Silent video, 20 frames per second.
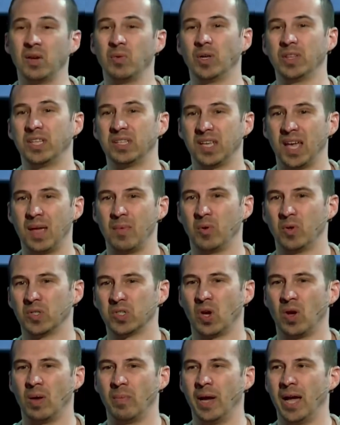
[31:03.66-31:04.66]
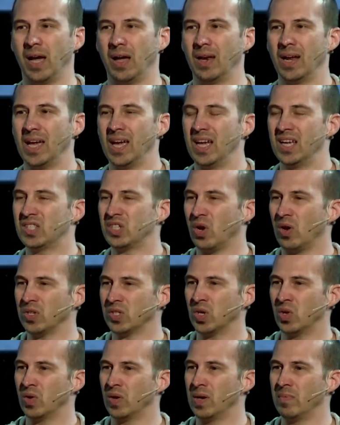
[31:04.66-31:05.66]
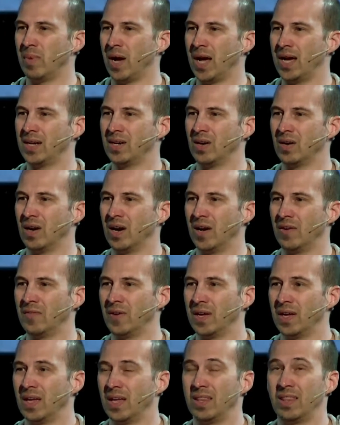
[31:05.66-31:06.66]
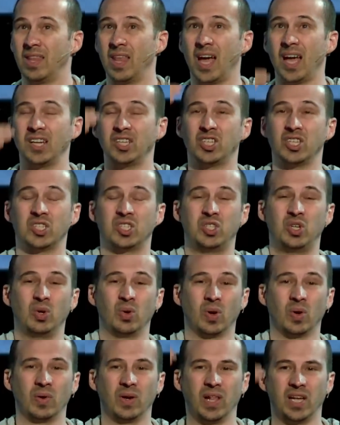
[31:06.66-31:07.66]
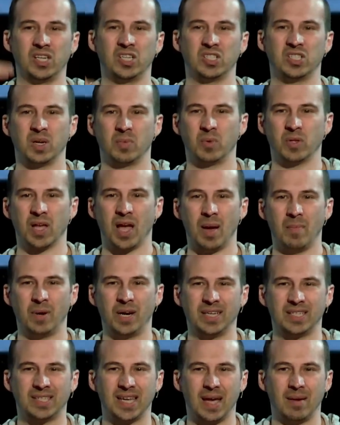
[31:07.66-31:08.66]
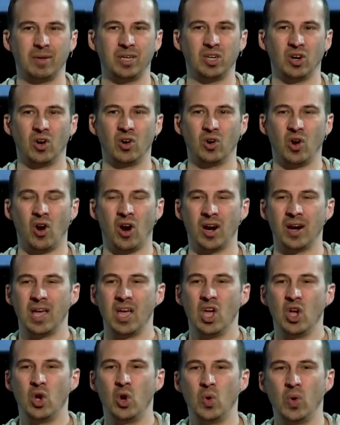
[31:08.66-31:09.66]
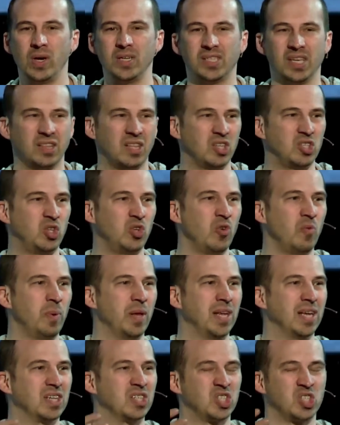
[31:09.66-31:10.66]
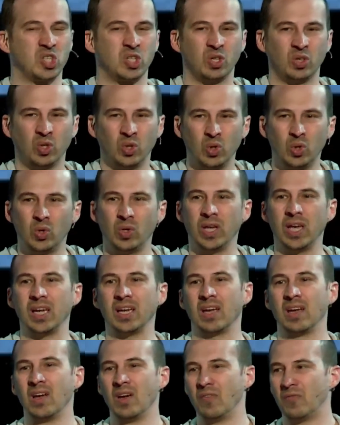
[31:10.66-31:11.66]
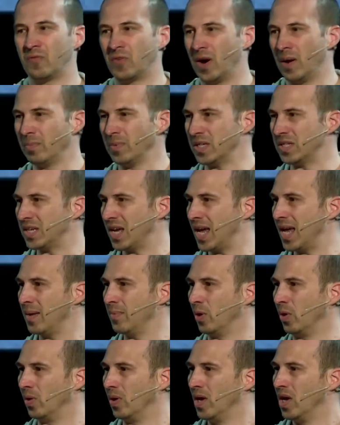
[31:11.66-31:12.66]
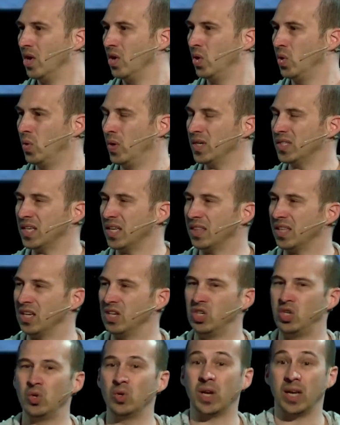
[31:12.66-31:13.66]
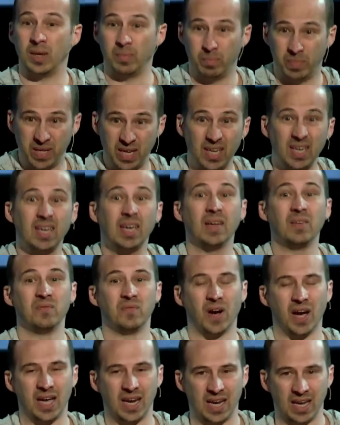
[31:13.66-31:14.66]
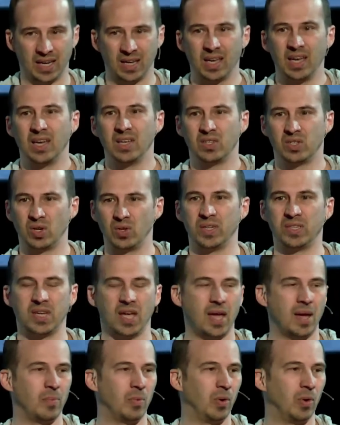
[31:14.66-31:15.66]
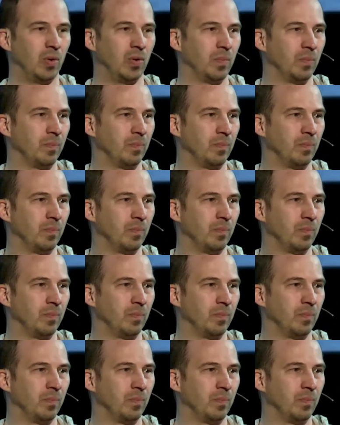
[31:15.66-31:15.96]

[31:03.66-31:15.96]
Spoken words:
what the table is all about, it's also a reminder of not just your relationship with God, but examine your own heart. Who is it that you've been excluding from the table? Who is it that you can be inviting to the table?